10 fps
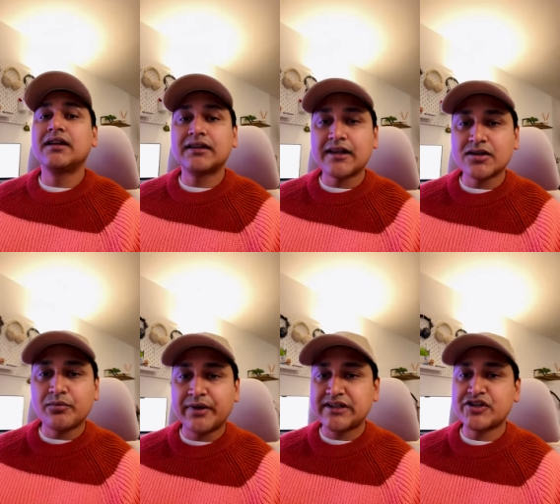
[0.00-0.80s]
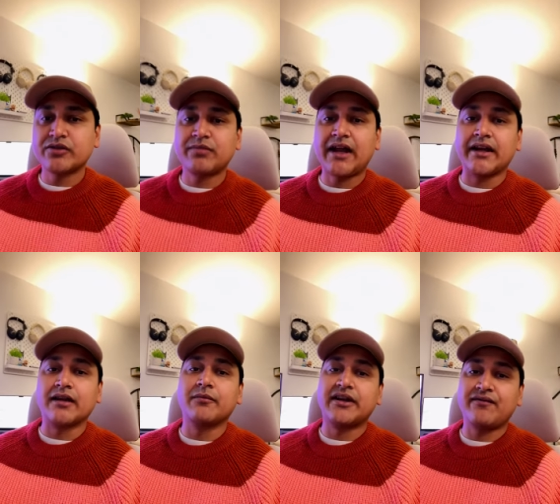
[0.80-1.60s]
that's how precision
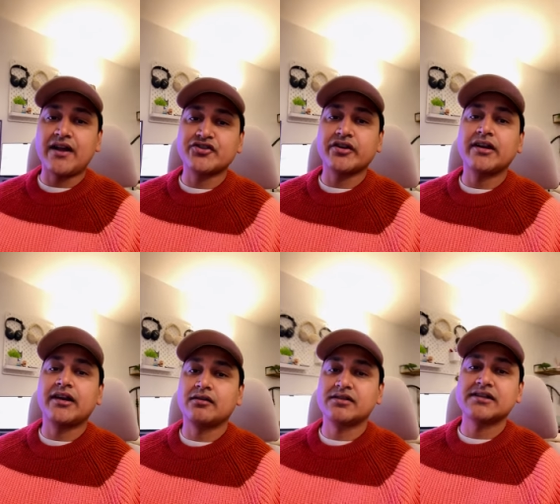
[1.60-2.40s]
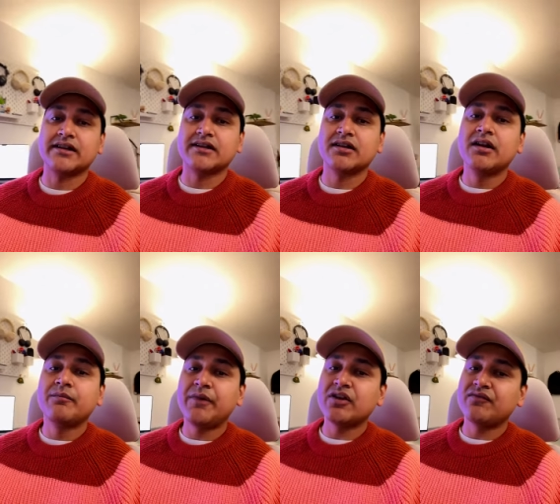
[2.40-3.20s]
planning, manufacturing, and logistics
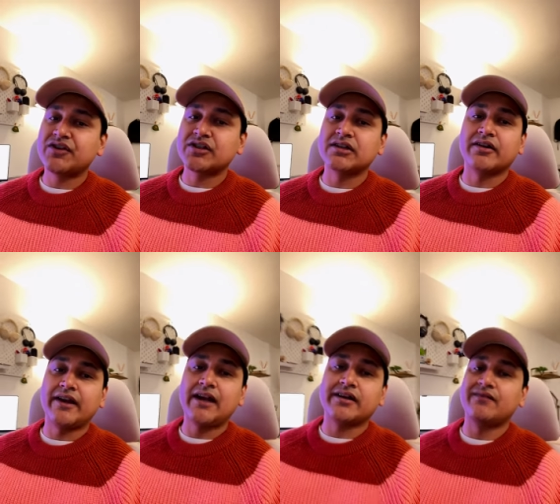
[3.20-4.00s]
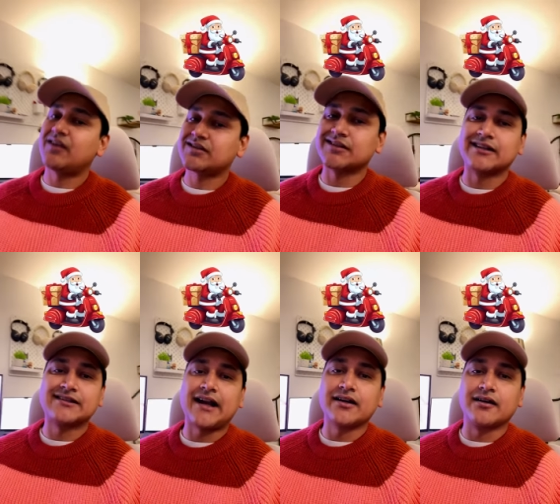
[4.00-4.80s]
make your wishes a reality faster than
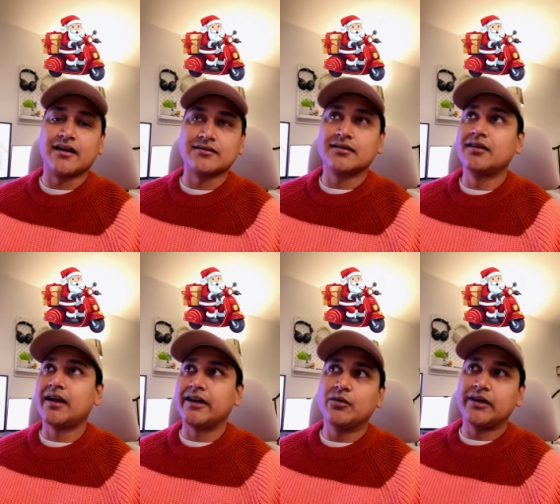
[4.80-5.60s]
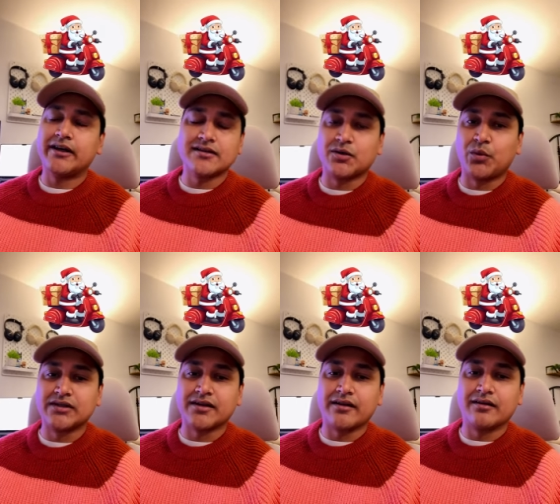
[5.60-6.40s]
Santa does, and he only does it
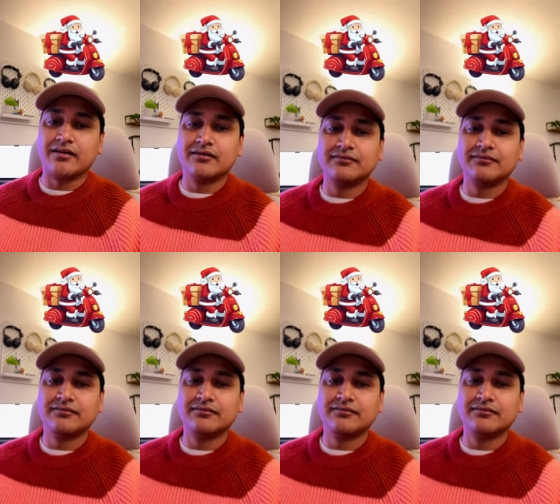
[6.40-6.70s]
once a year.